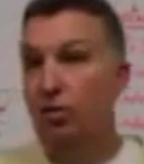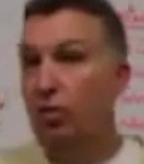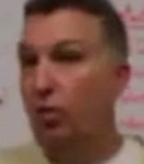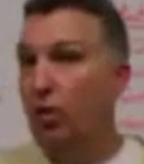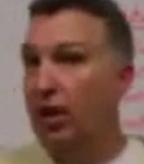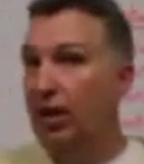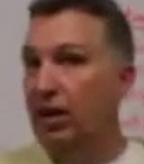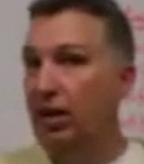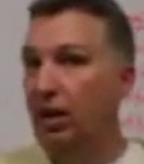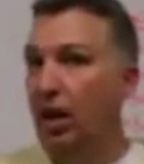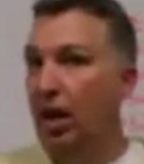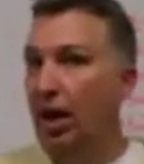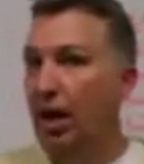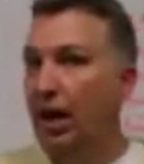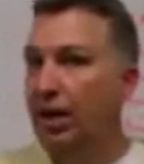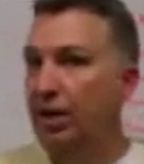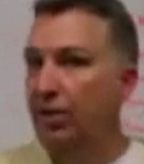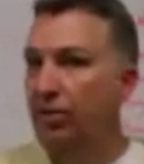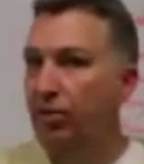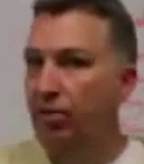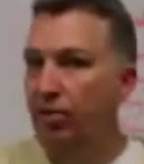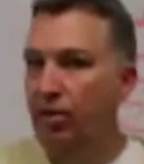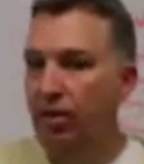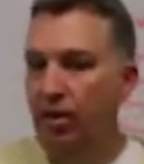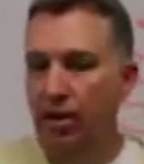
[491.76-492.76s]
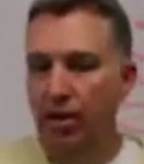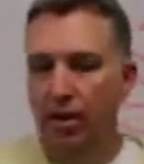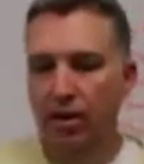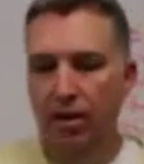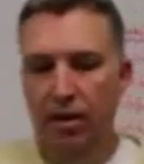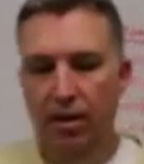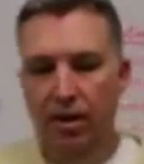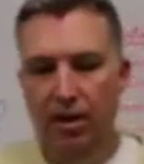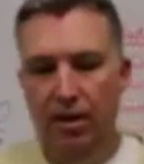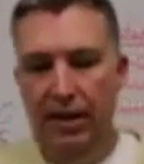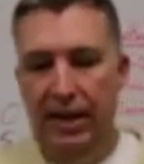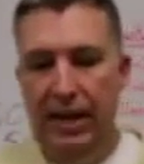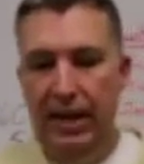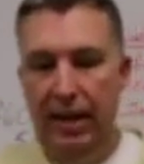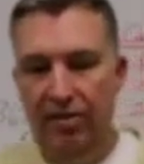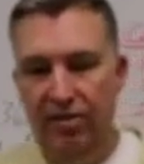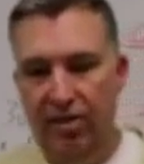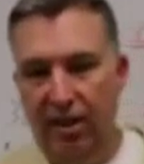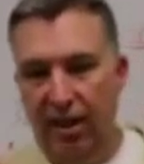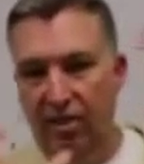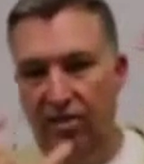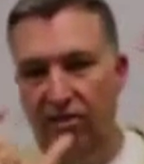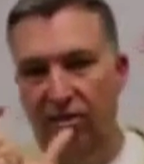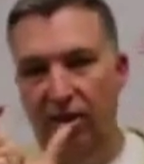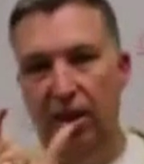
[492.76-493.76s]
direct lines,
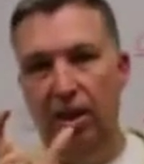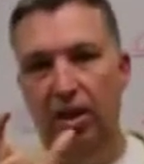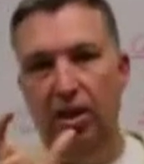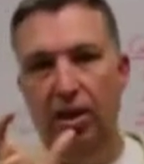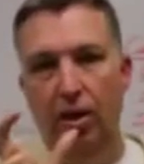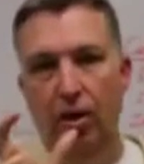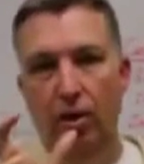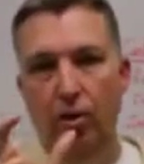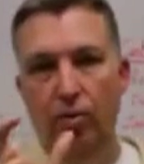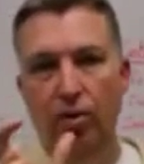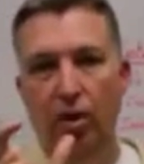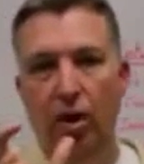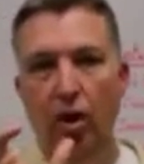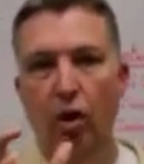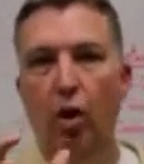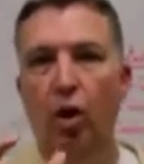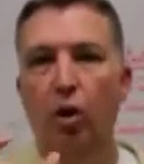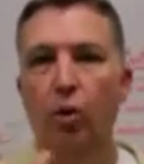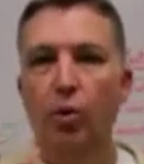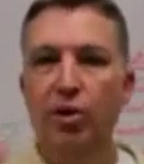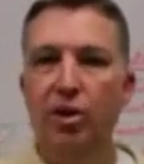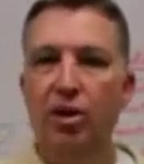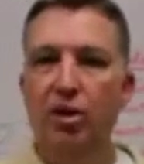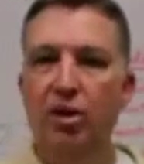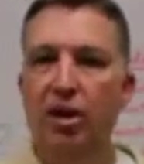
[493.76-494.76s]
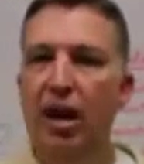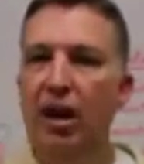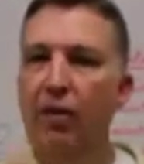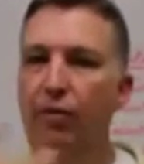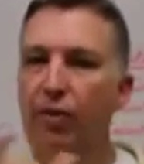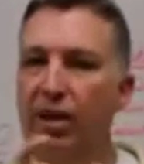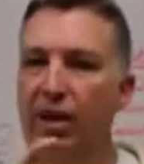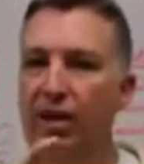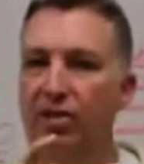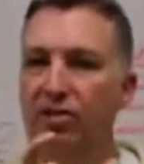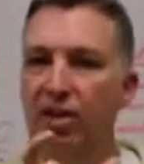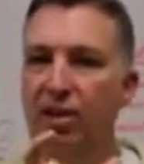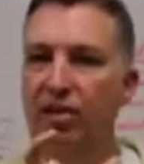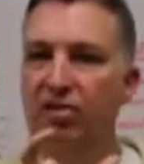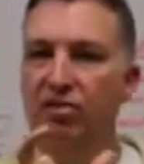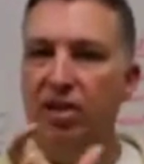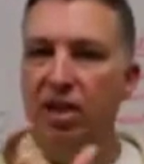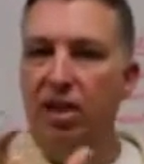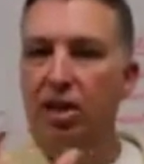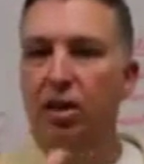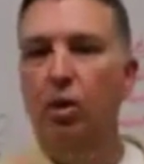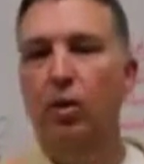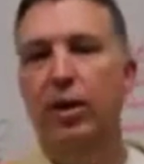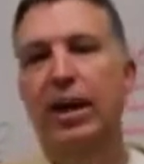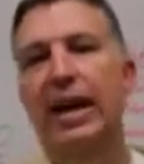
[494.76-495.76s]
SIC codes, along with it? Every
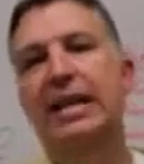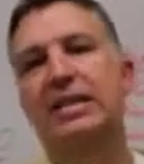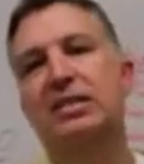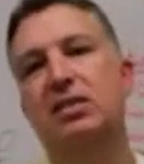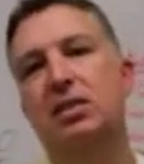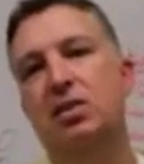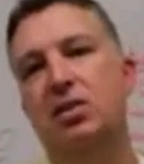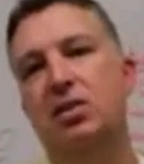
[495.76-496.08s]
SIC code has a